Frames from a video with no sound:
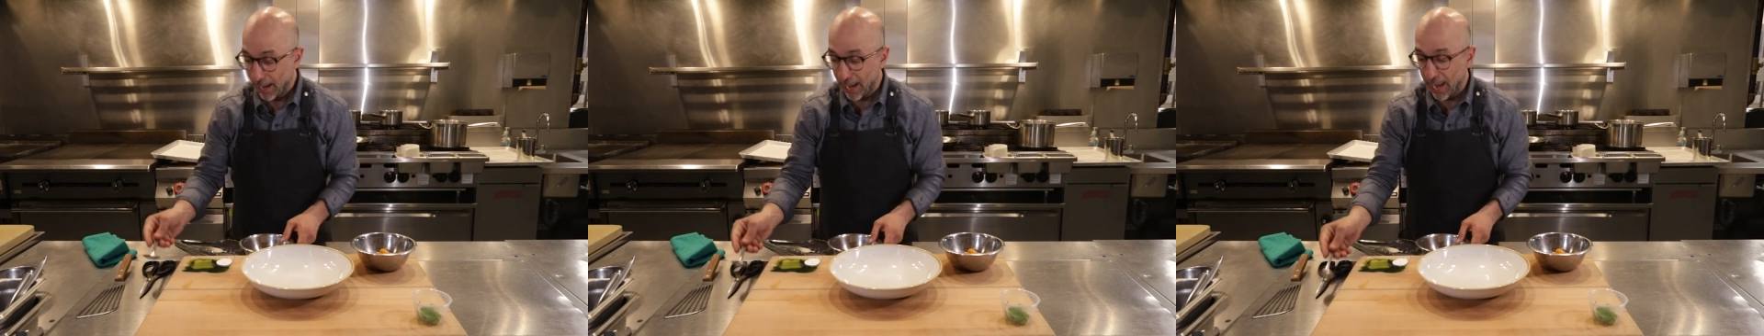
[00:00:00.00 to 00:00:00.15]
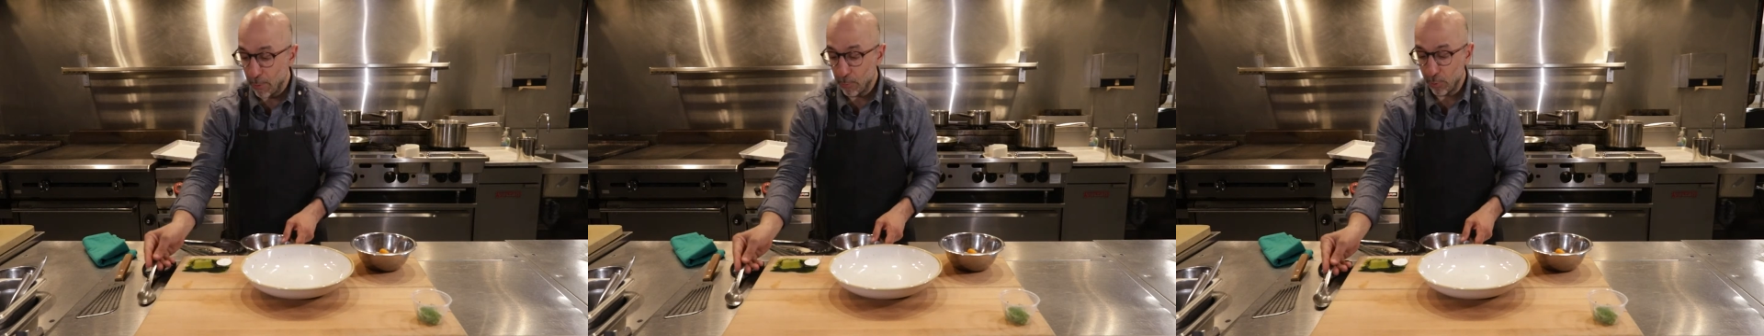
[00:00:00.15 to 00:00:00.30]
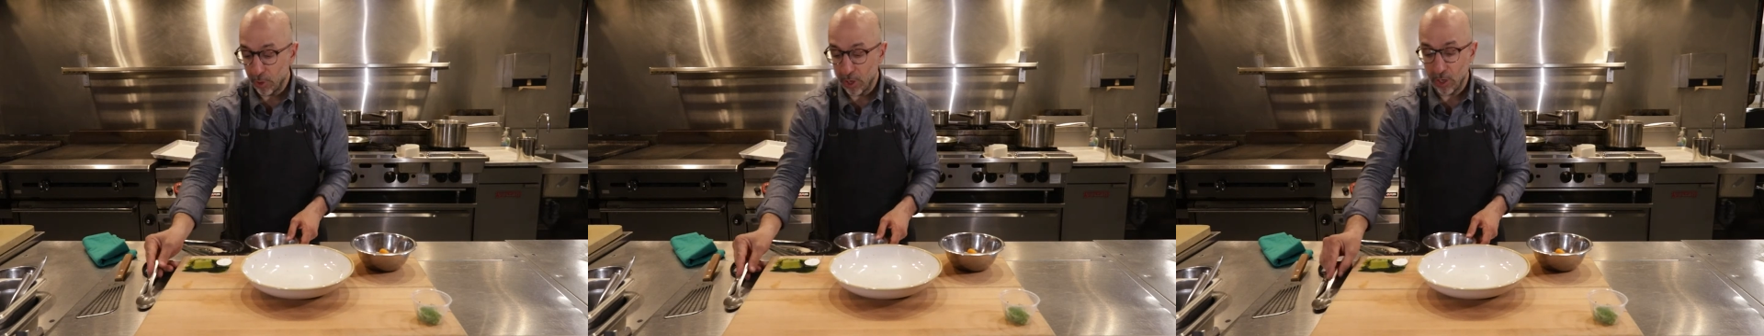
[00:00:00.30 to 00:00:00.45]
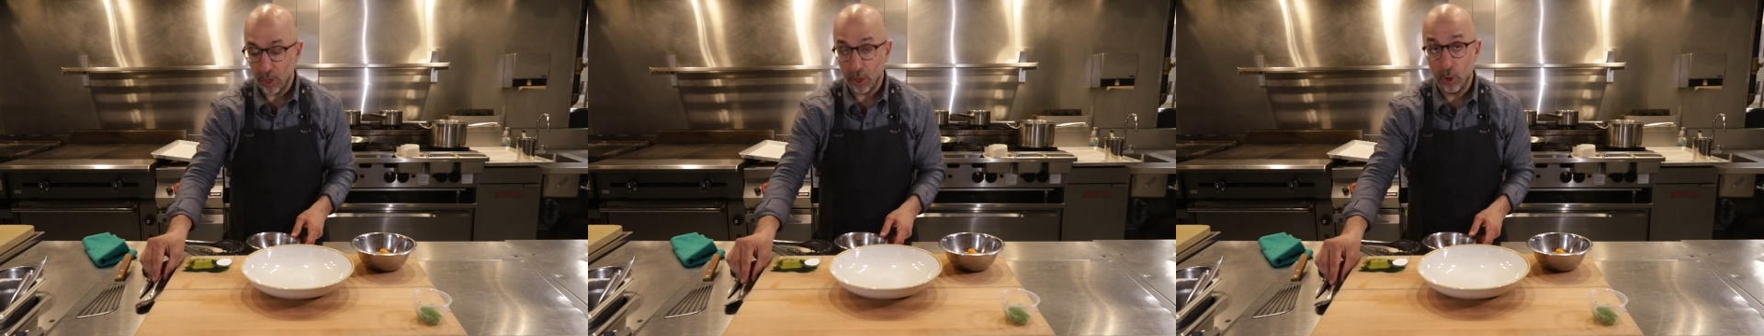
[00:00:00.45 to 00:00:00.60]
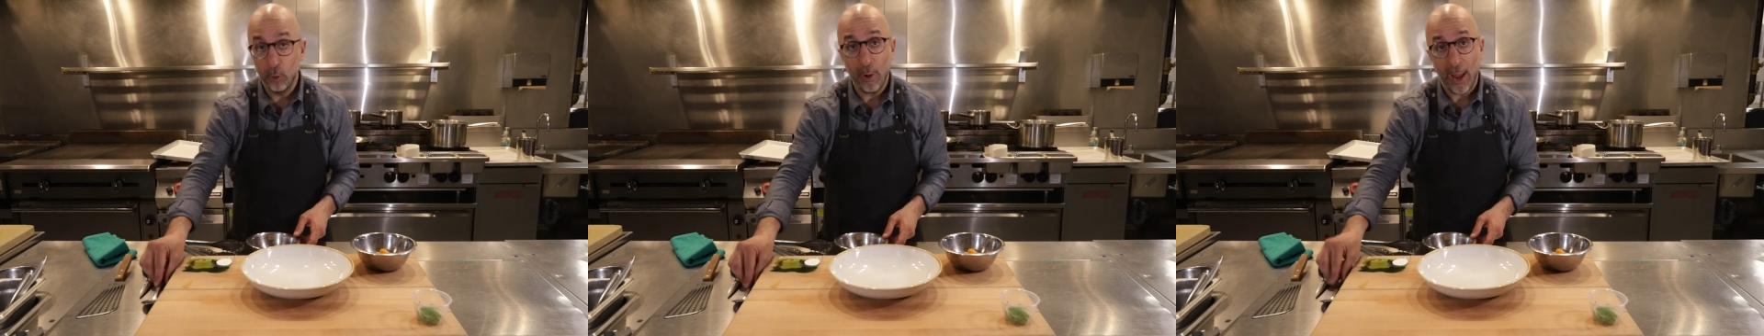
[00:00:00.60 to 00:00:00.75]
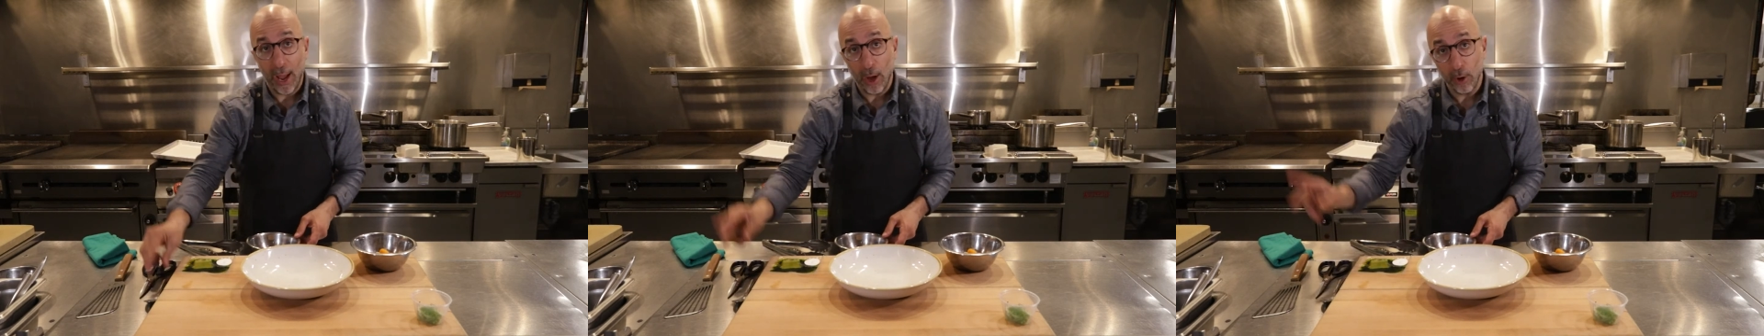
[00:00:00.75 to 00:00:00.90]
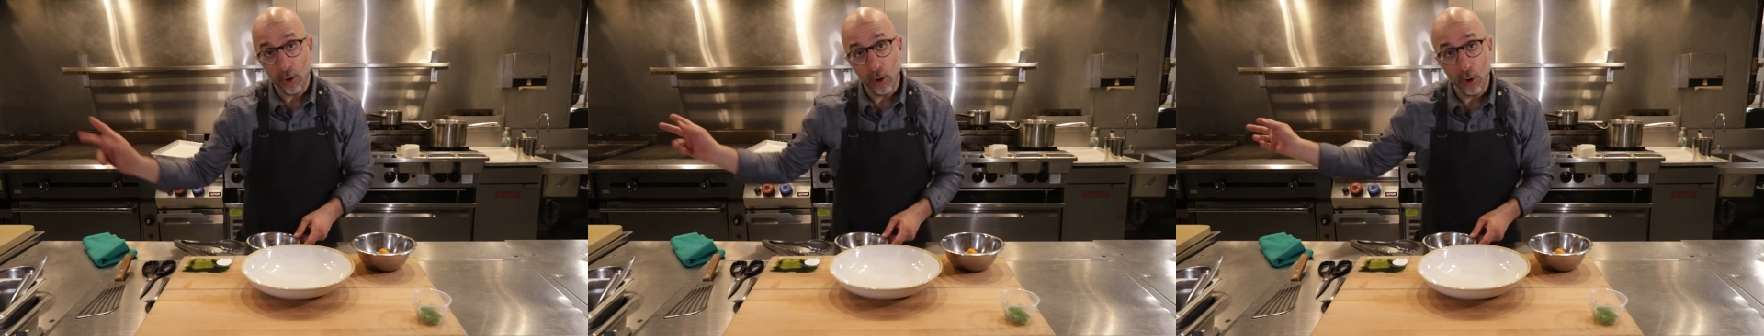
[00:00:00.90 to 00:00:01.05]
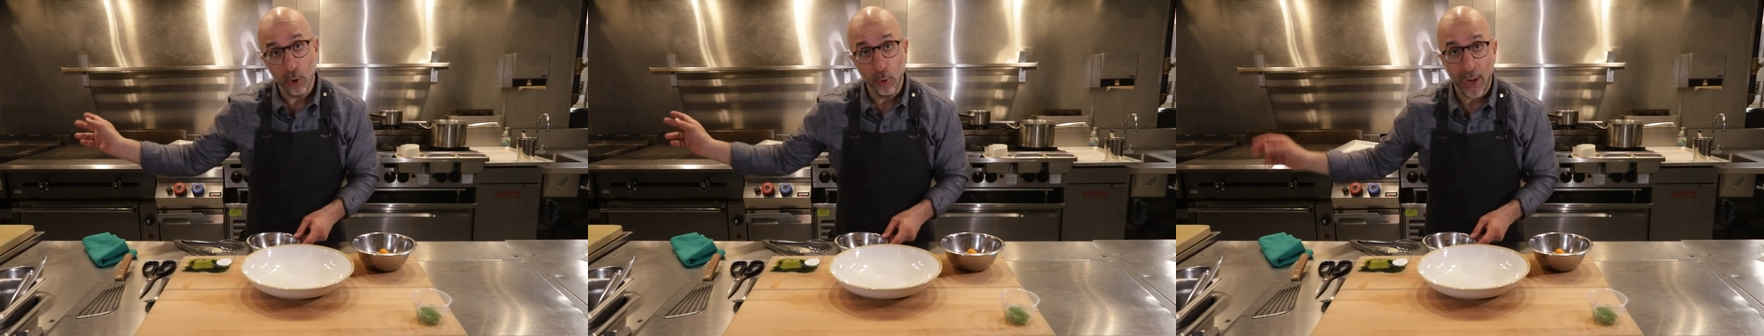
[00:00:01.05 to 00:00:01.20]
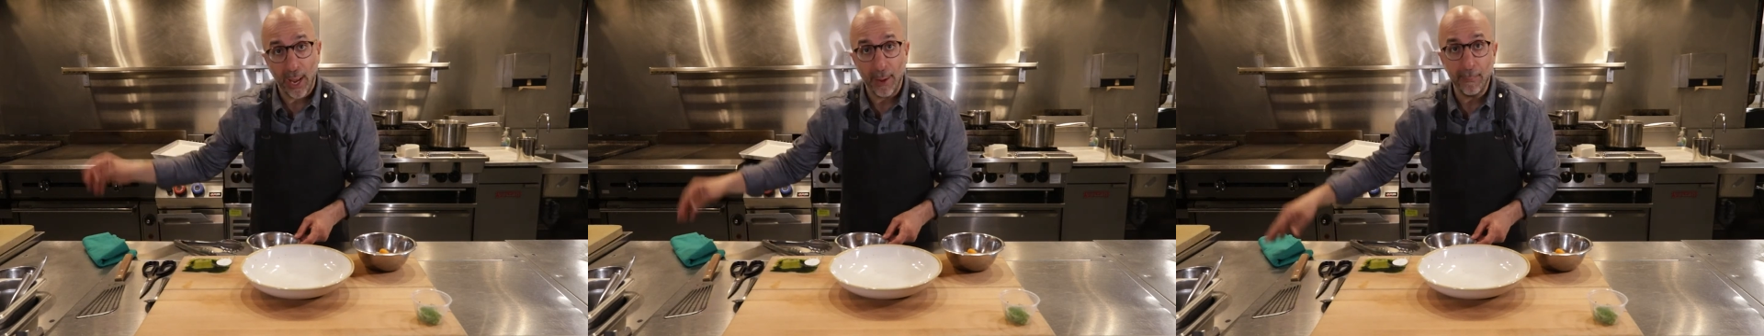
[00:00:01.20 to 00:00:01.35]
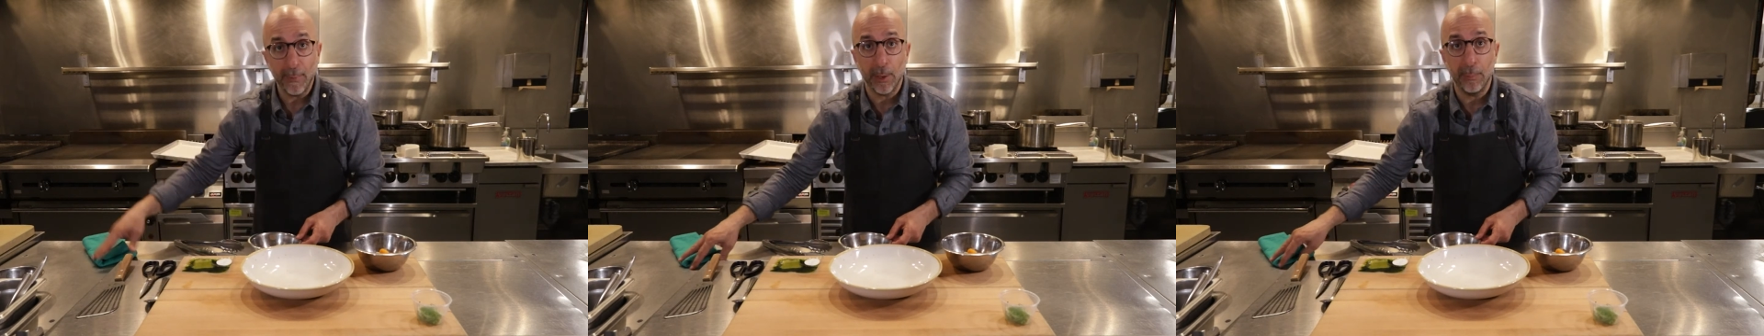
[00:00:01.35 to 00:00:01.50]
and we're gonna go
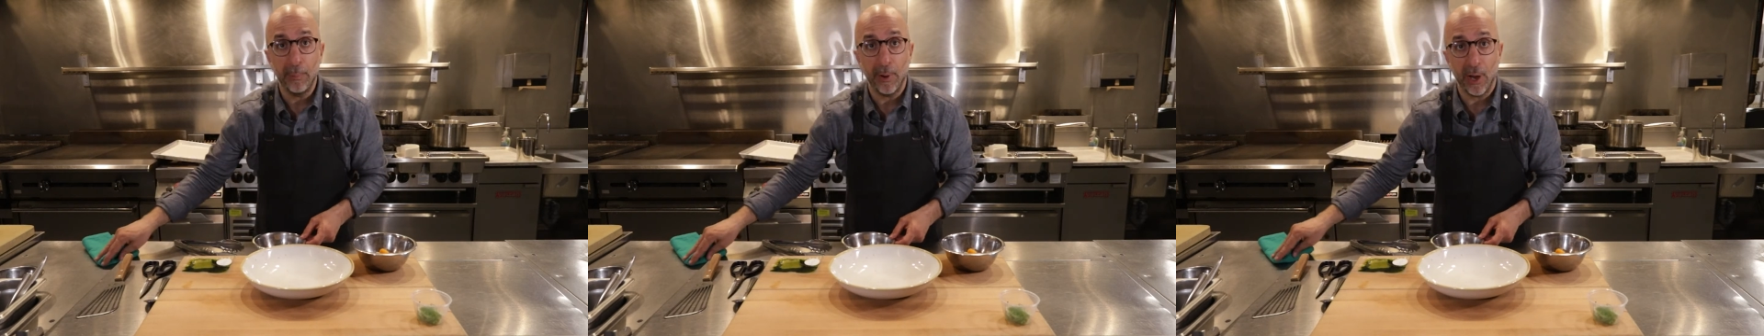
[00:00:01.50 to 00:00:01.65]
grab our